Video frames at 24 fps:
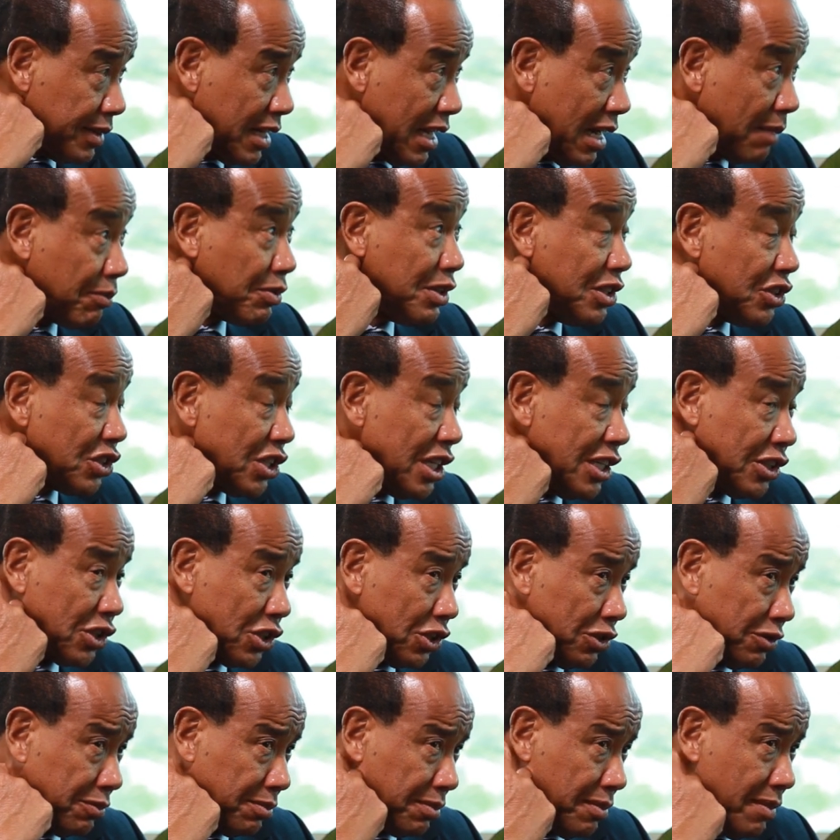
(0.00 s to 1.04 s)

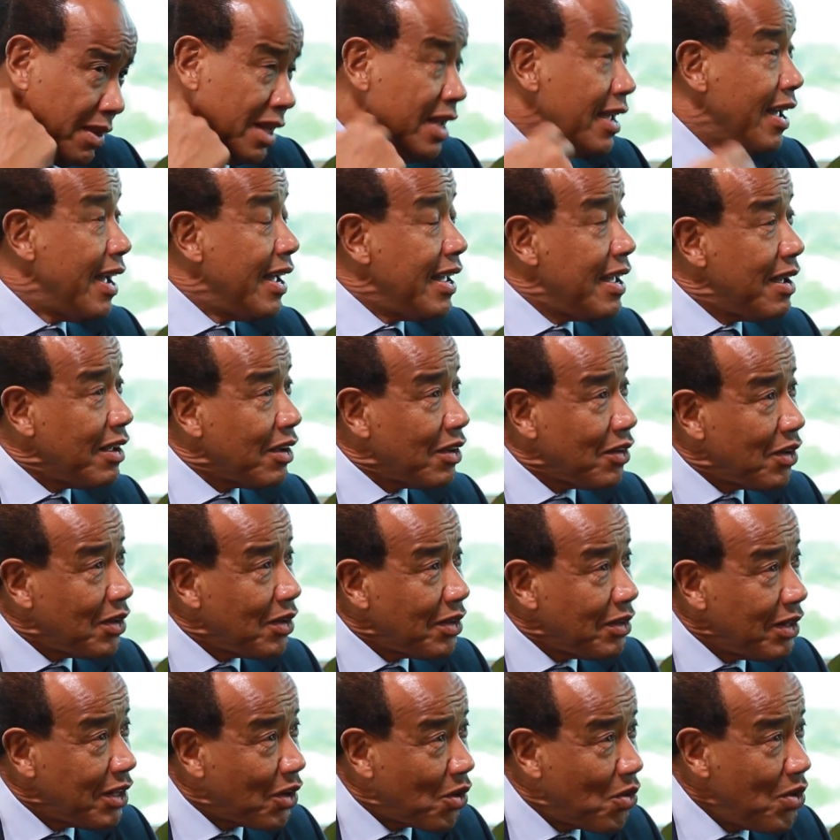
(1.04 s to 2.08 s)
Appreciation.
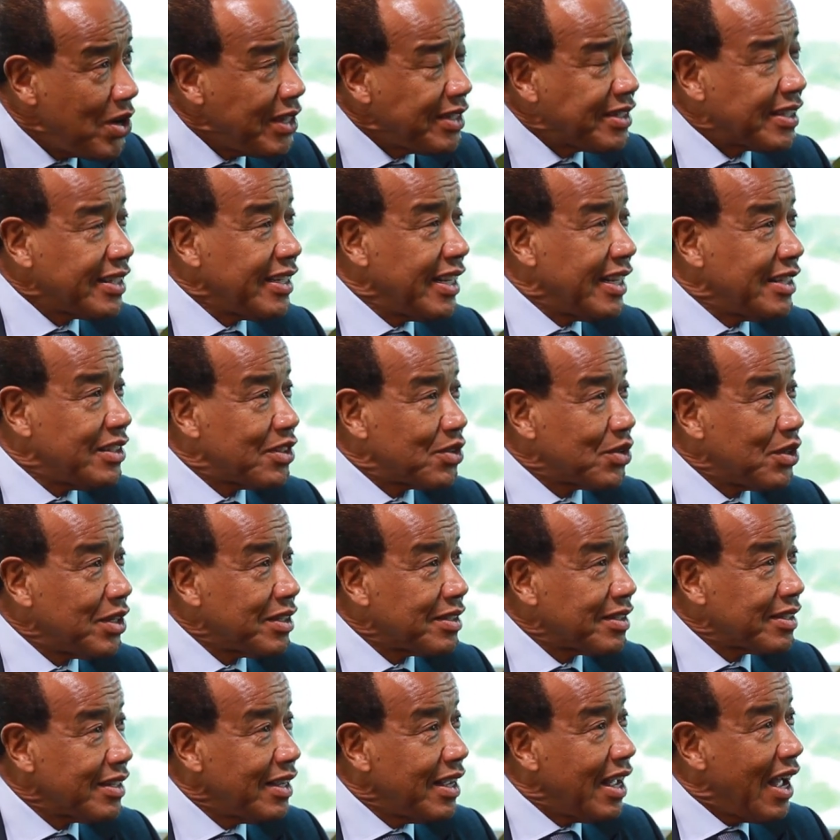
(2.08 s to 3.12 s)
The coincidence
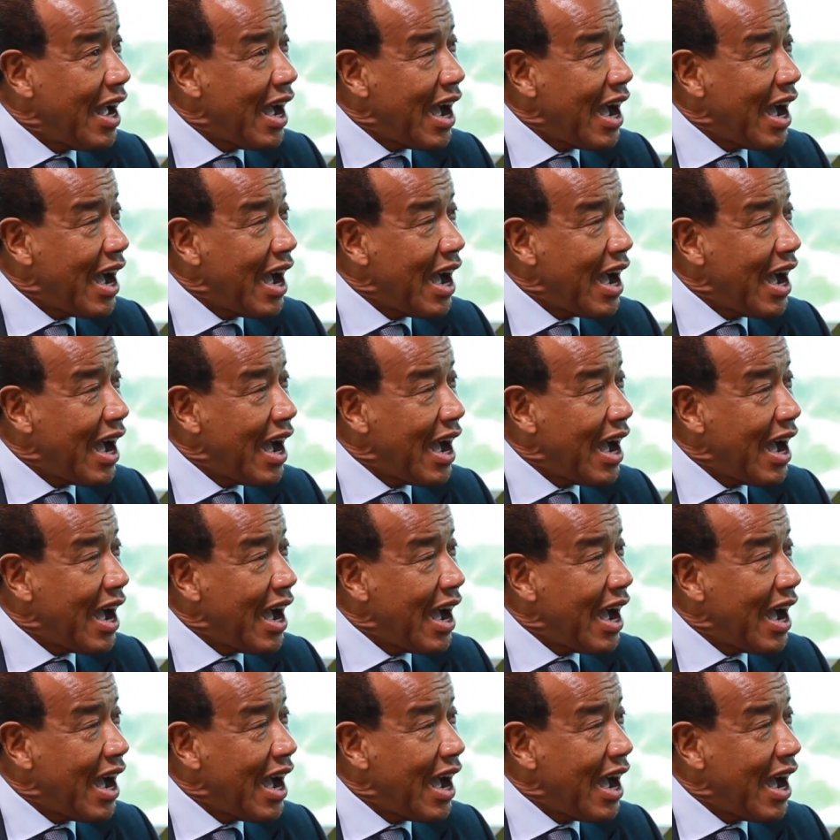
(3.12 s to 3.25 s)
was